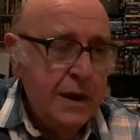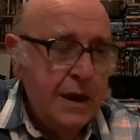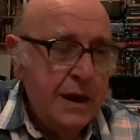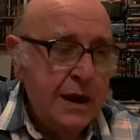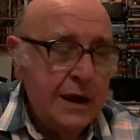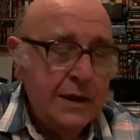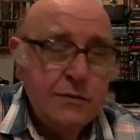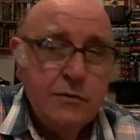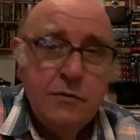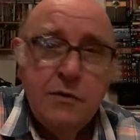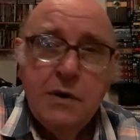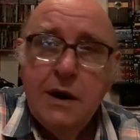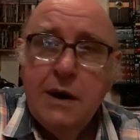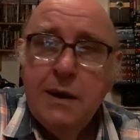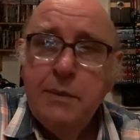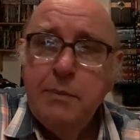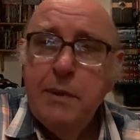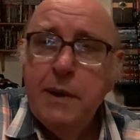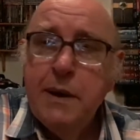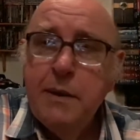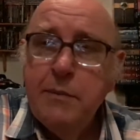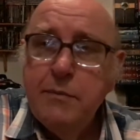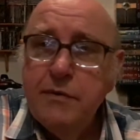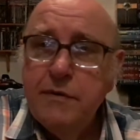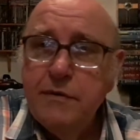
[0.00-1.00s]
really
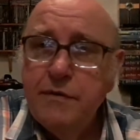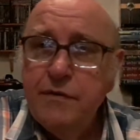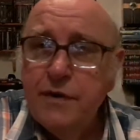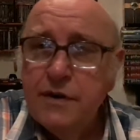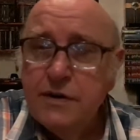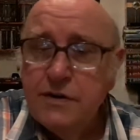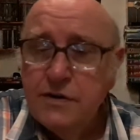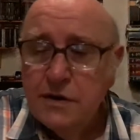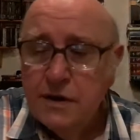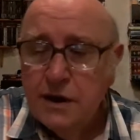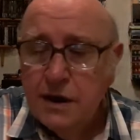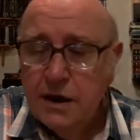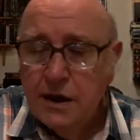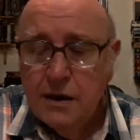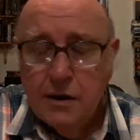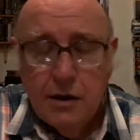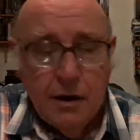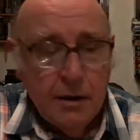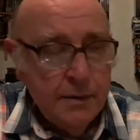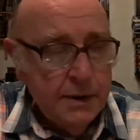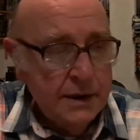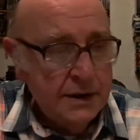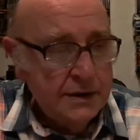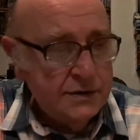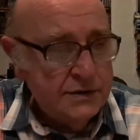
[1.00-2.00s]
been proficient in
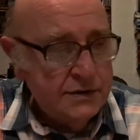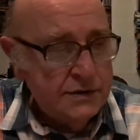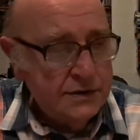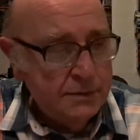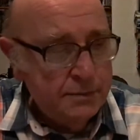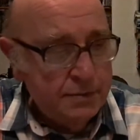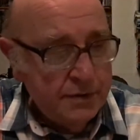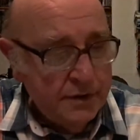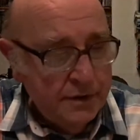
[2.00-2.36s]
comics